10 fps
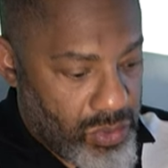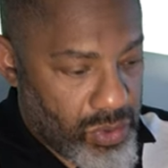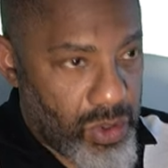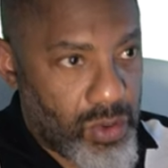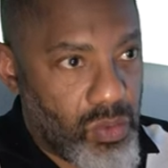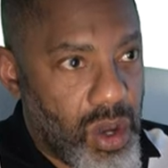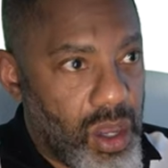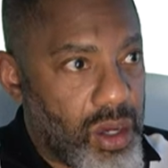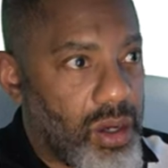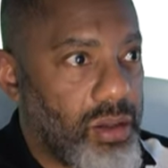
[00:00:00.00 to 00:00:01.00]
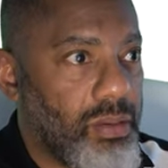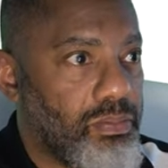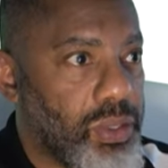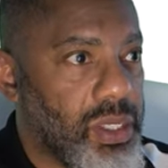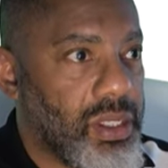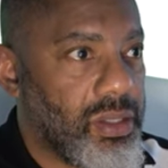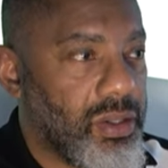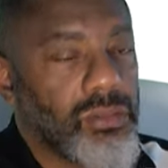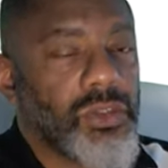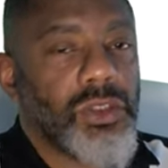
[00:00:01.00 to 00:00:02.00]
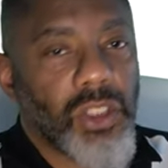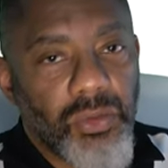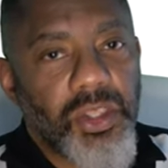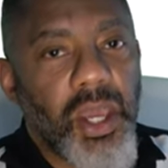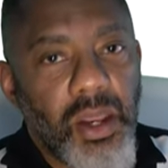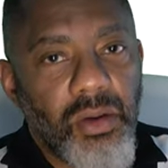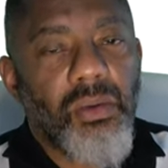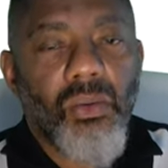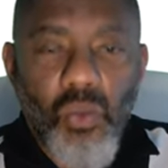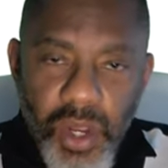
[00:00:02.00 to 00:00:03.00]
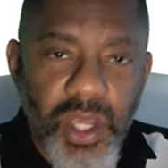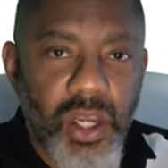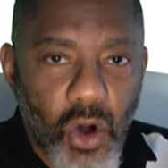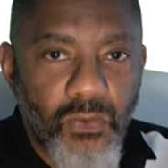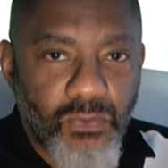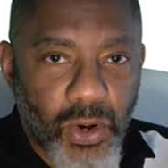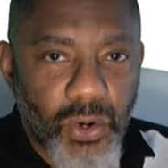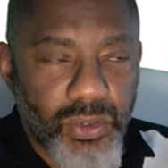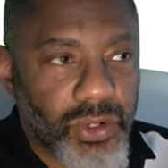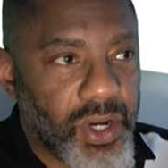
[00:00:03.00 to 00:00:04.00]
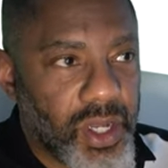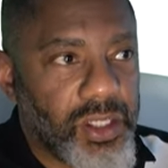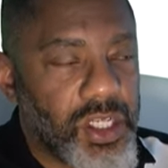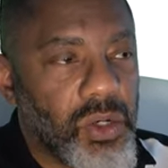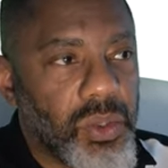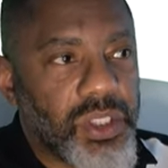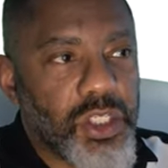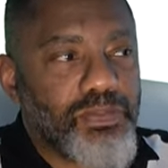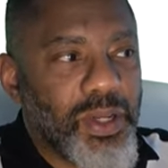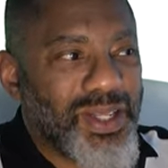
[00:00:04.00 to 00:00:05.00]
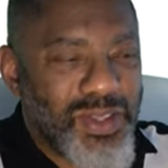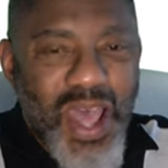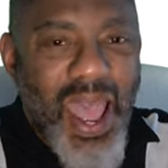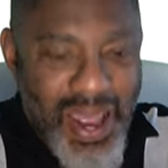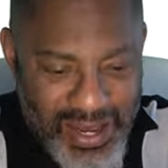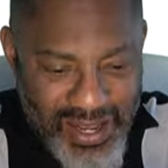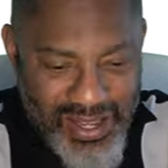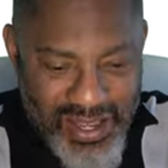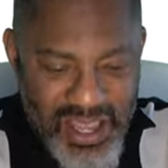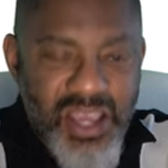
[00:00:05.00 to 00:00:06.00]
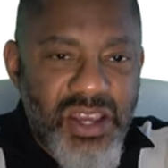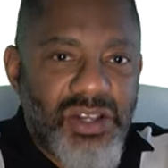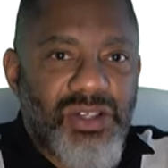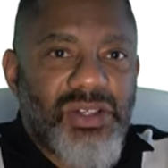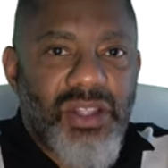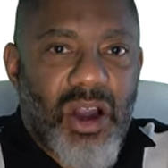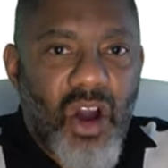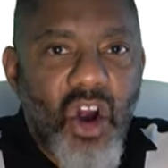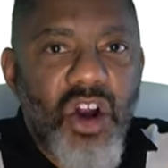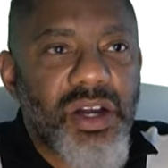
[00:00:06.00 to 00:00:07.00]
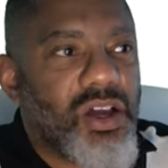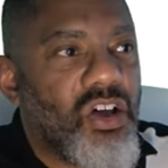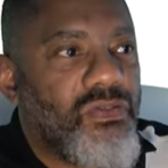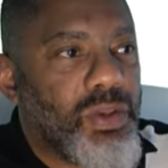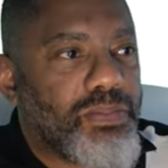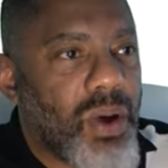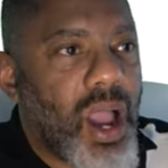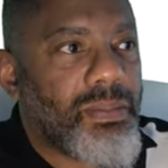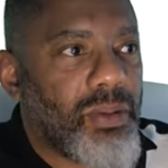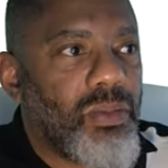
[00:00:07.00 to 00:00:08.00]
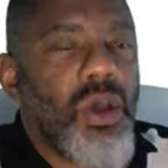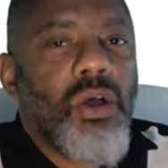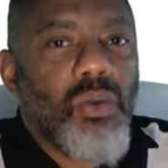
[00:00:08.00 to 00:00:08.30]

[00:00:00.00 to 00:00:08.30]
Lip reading: 31. Pete. So then we can go further and deal with this, but that is the heart of the problem.